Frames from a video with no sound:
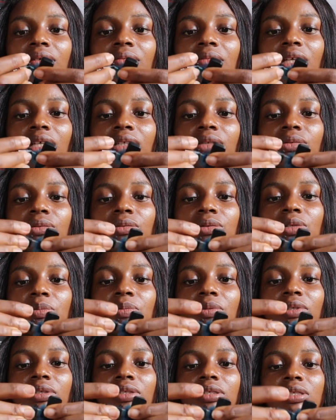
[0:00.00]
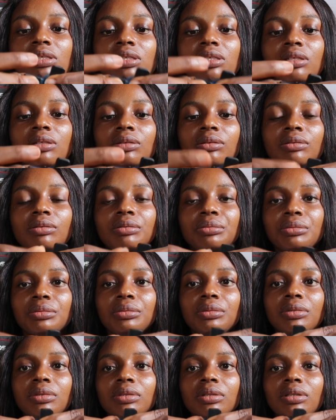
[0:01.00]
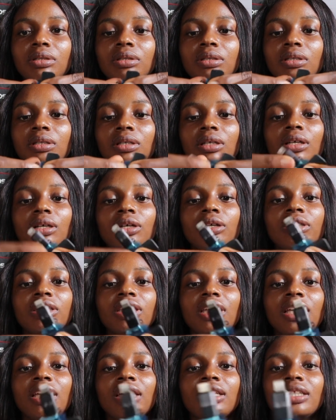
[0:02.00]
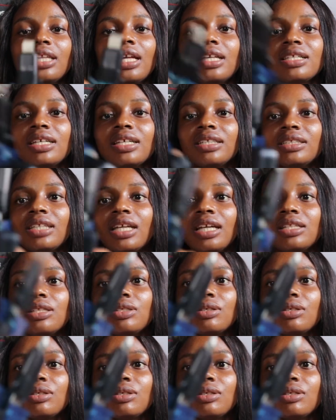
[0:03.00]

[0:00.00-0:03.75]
Can we go spoil this thing now? Okay, it has entered.